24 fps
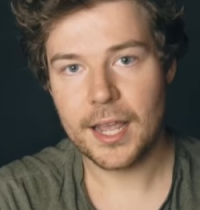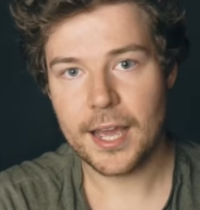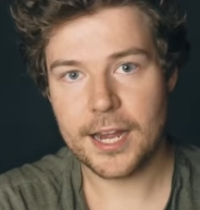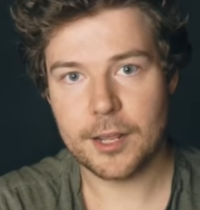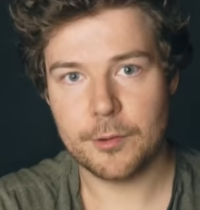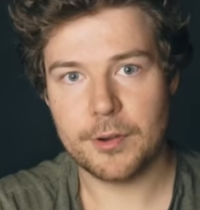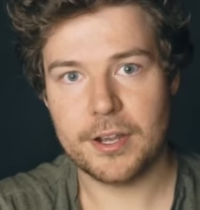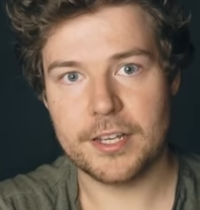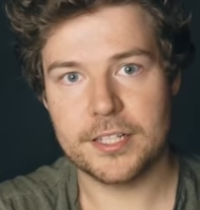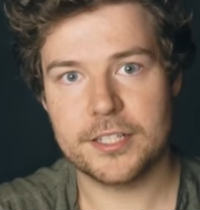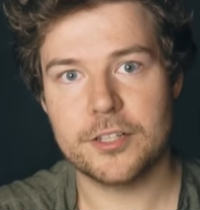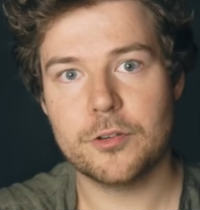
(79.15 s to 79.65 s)

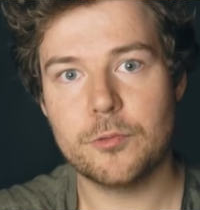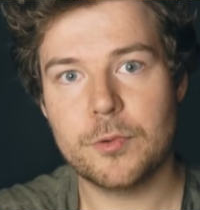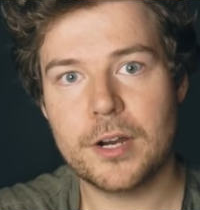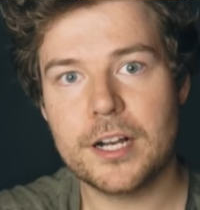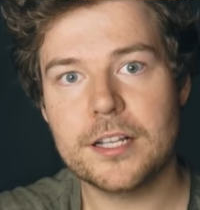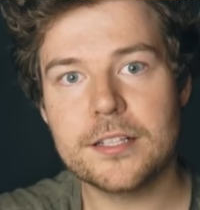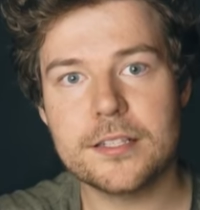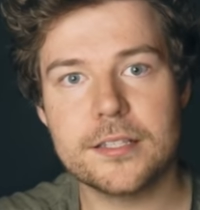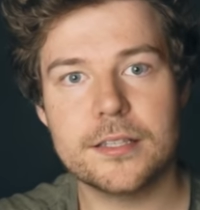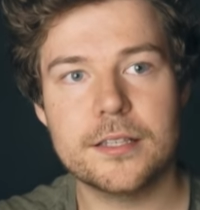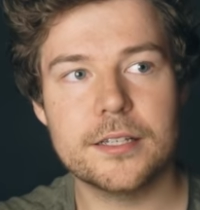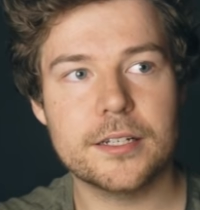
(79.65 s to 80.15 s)
Anyway, so
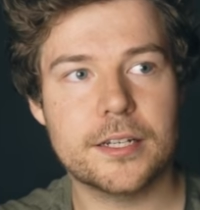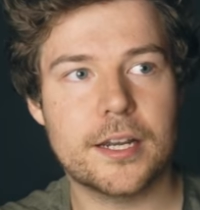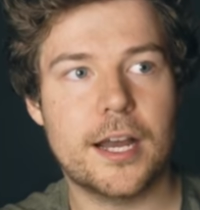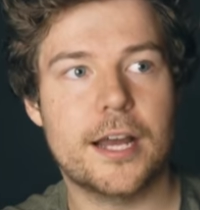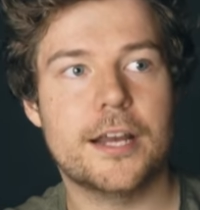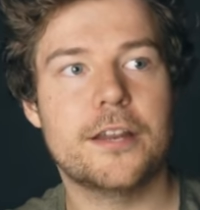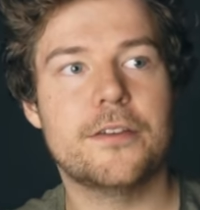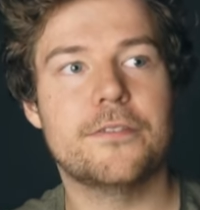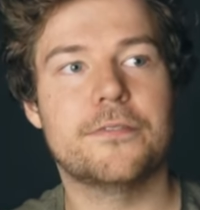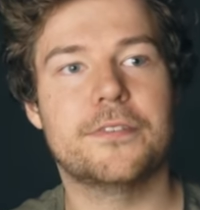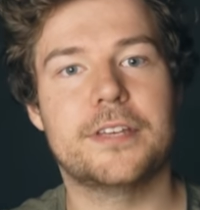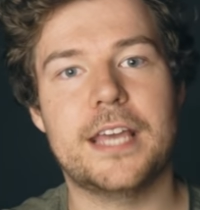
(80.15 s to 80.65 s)
whilst the
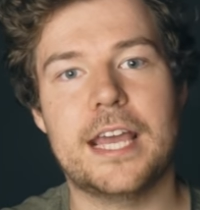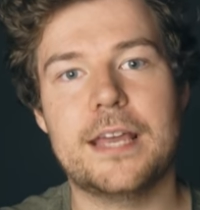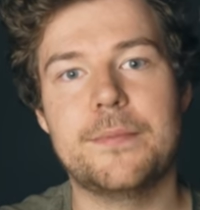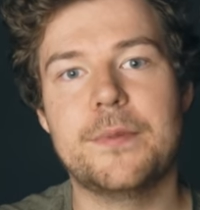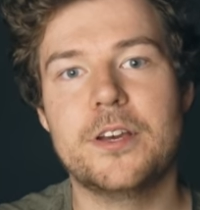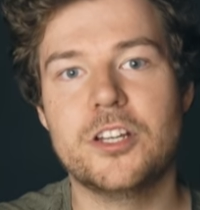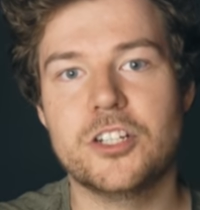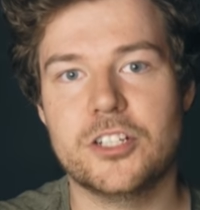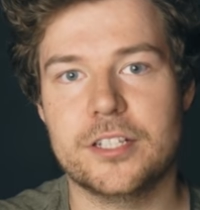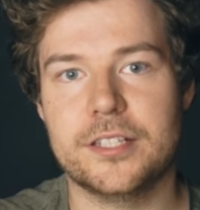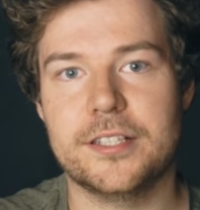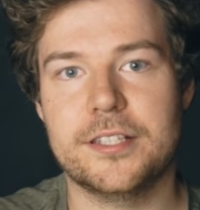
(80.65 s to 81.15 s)
kind of game
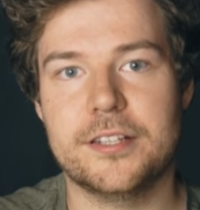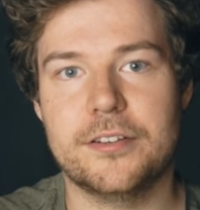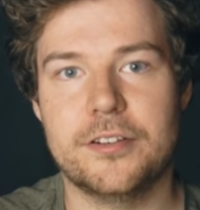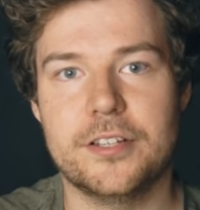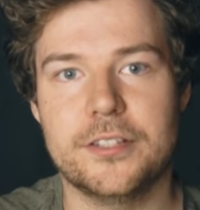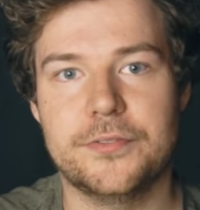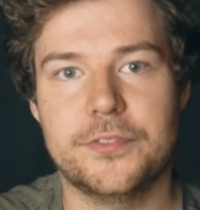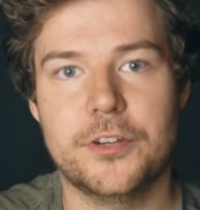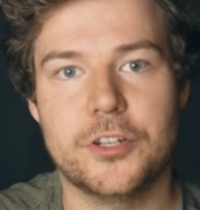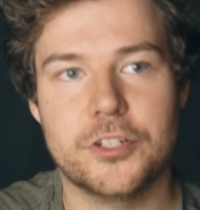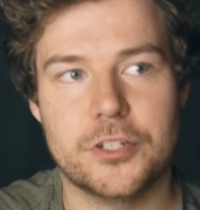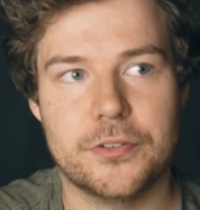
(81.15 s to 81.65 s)
engine
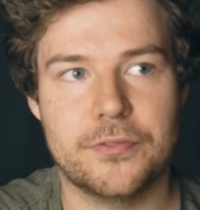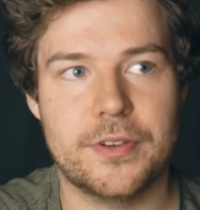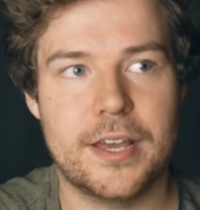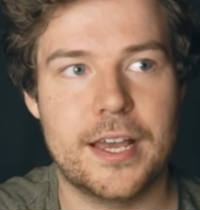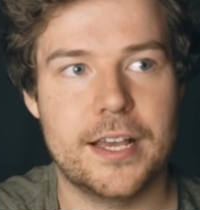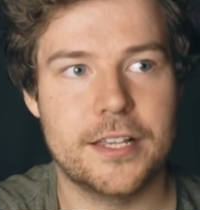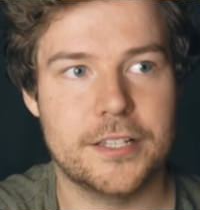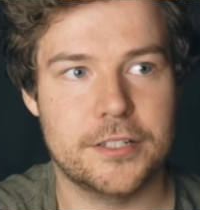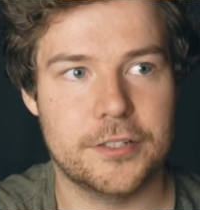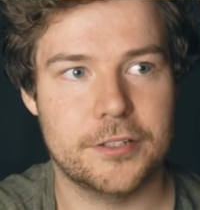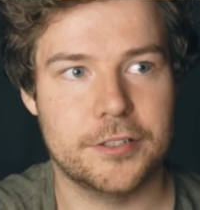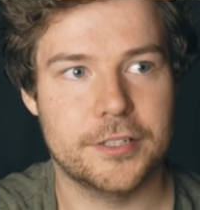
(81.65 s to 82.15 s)
series version of
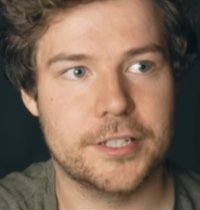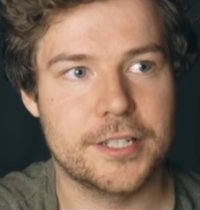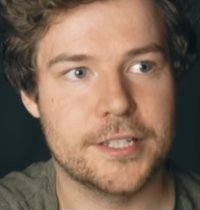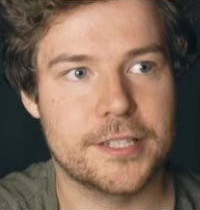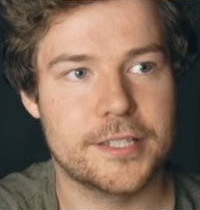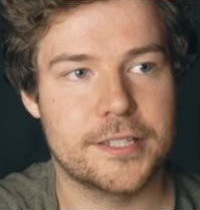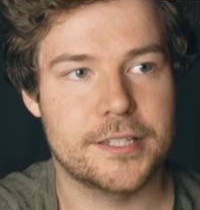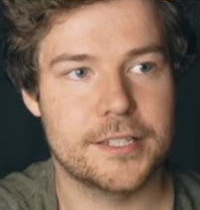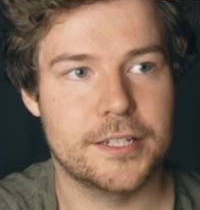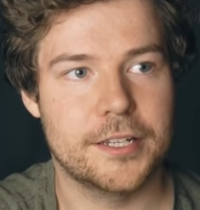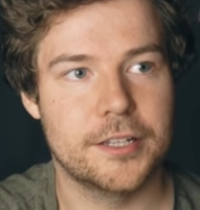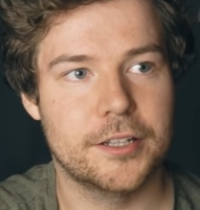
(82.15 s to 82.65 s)
Hazel is
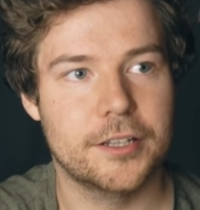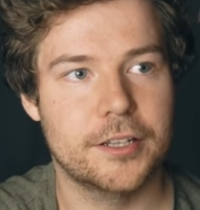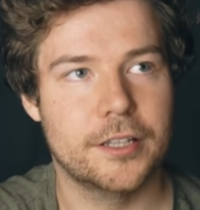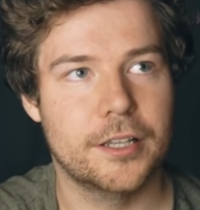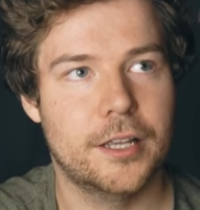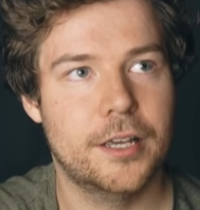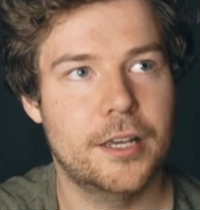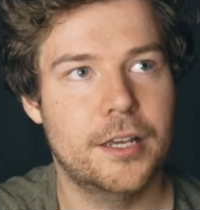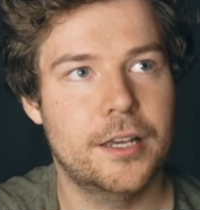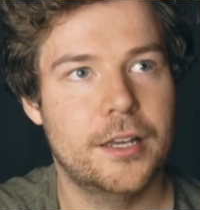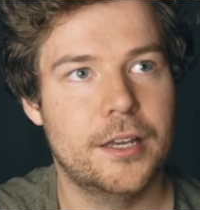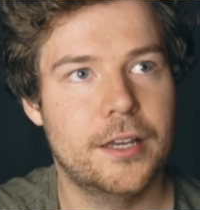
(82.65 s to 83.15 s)

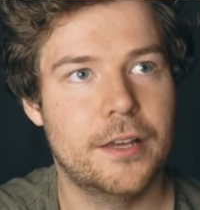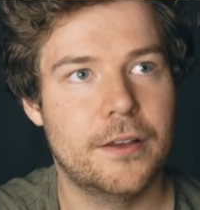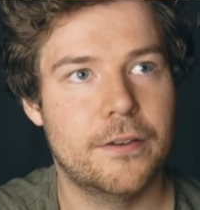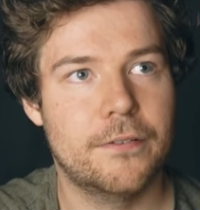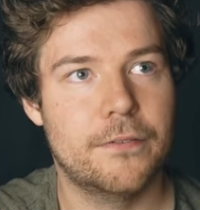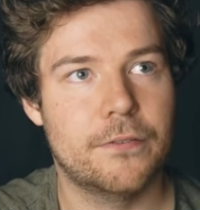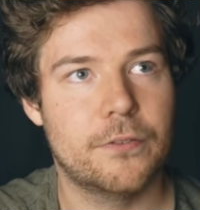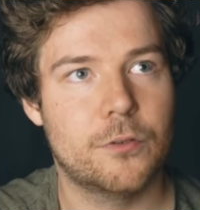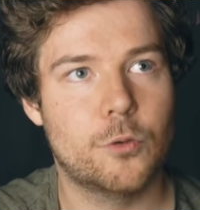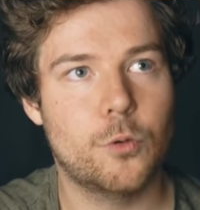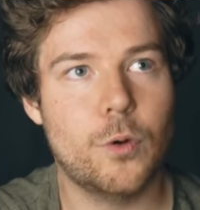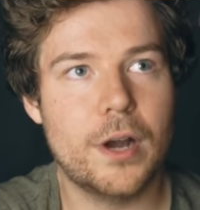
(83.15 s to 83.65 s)
still
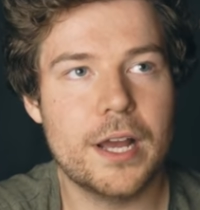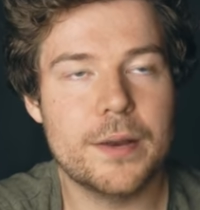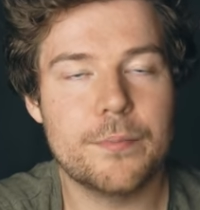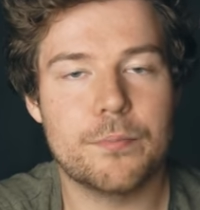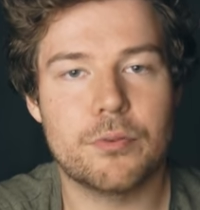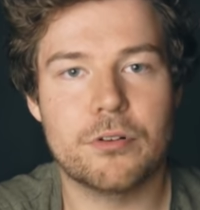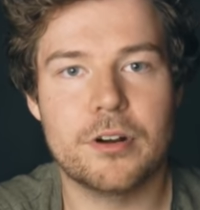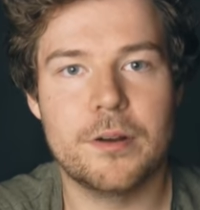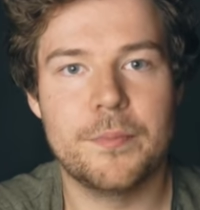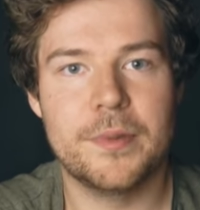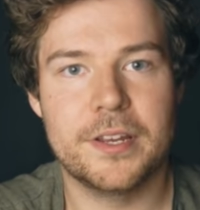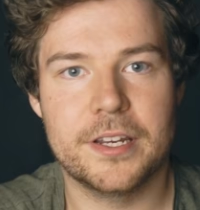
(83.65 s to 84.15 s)
quite
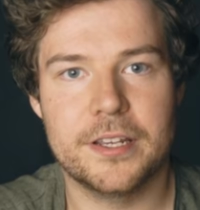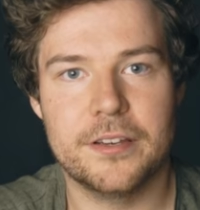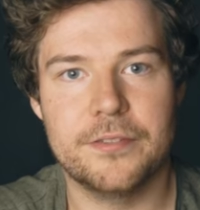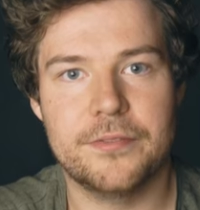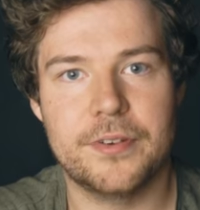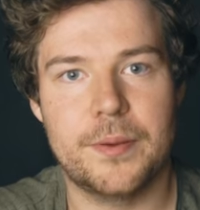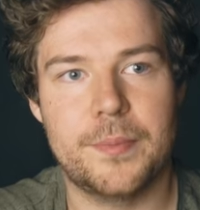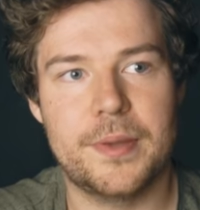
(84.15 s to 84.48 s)
primitive.